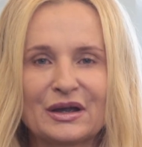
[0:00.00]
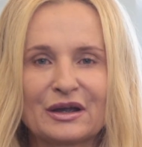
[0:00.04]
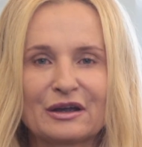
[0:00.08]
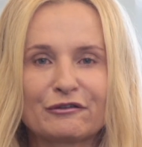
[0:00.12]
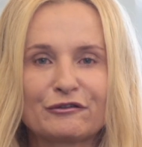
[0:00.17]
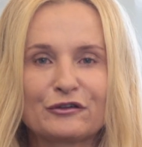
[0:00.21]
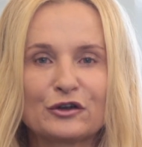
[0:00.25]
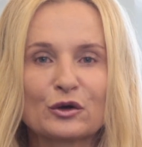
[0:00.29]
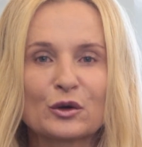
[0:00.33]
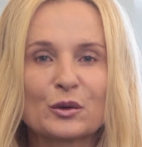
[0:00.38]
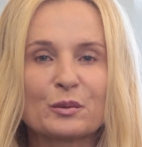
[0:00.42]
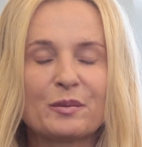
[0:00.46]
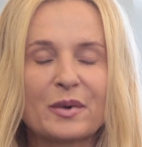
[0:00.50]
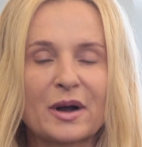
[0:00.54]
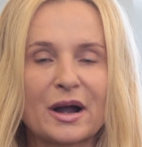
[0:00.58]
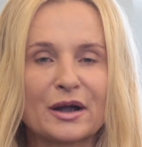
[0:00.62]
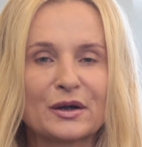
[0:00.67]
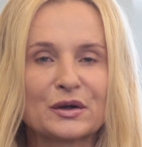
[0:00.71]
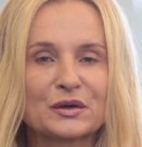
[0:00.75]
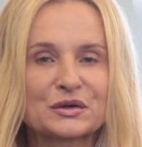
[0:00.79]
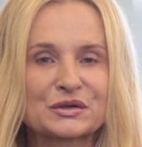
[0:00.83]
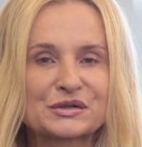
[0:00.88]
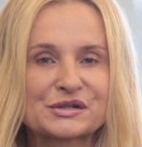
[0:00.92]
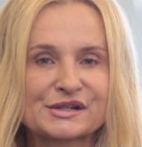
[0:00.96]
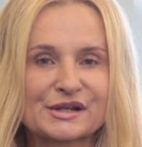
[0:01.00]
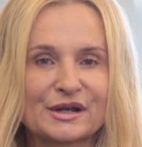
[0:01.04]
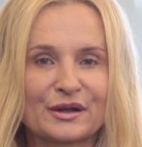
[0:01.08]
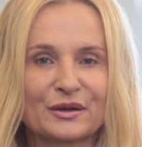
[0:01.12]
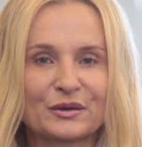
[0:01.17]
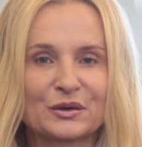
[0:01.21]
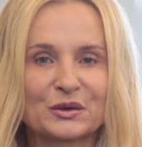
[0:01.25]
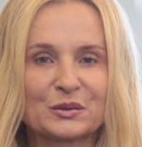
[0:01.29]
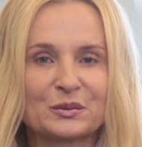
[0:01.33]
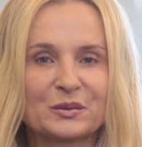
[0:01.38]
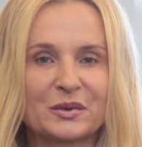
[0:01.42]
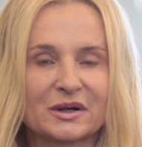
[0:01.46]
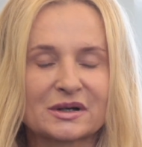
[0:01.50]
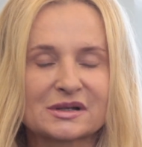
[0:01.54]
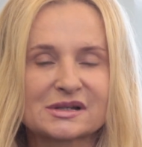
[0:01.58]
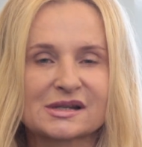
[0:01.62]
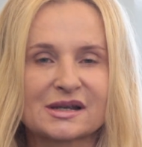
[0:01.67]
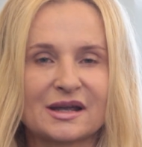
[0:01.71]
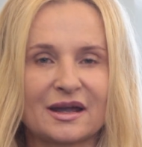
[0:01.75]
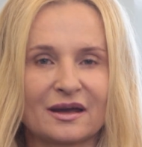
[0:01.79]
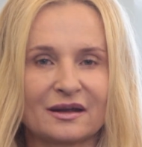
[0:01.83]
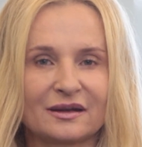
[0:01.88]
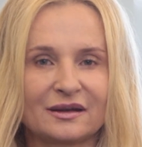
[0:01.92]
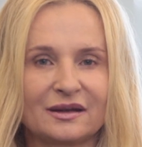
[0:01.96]
If you're a buyer or seller in Bucks
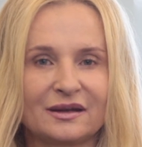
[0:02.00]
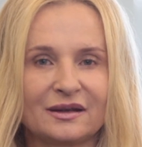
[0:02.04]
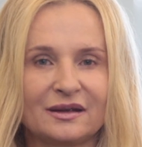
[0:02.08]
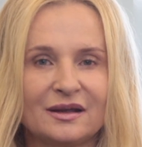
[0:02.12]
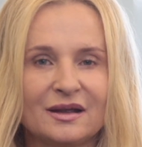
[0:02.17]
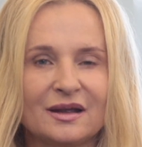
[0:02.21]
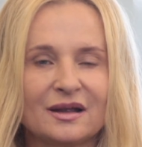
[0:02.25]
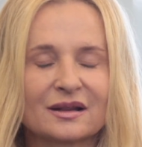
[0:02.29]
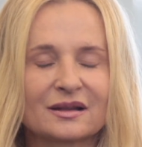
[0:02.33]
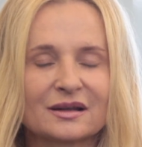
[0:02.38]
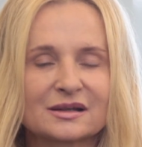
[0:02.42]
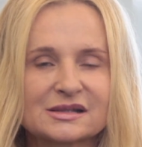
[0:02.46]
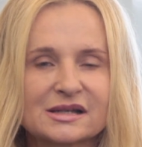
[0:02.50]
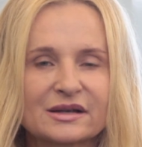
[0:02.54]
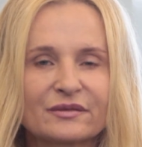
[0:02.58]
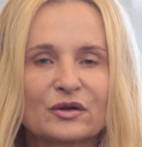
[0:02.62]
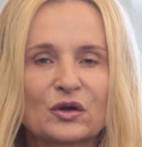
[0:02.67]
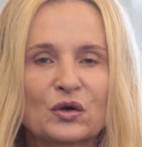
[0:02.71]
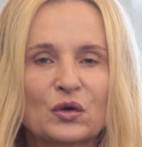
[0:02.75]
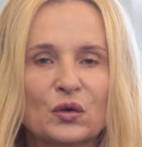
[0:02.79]
County, let's have